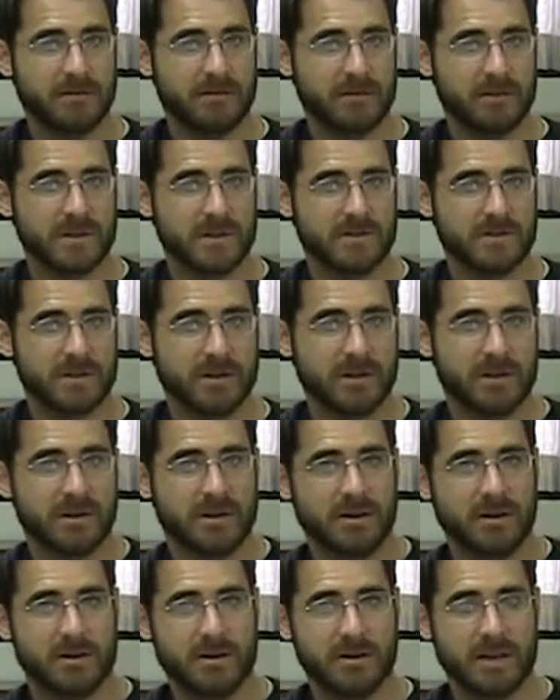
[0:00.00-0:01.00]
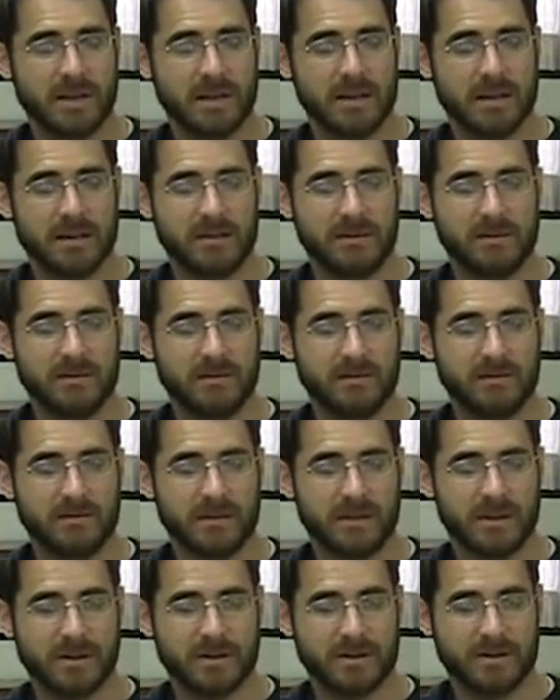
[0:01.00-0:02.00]
1st finger, and then 3rd
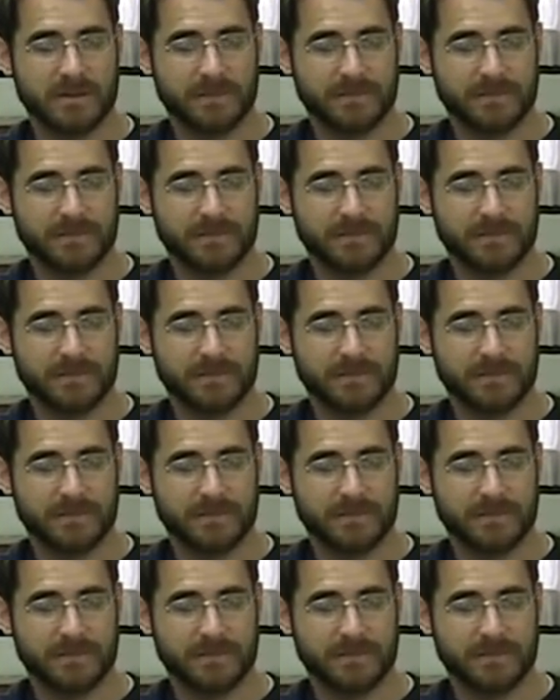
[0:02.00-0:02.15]
finger.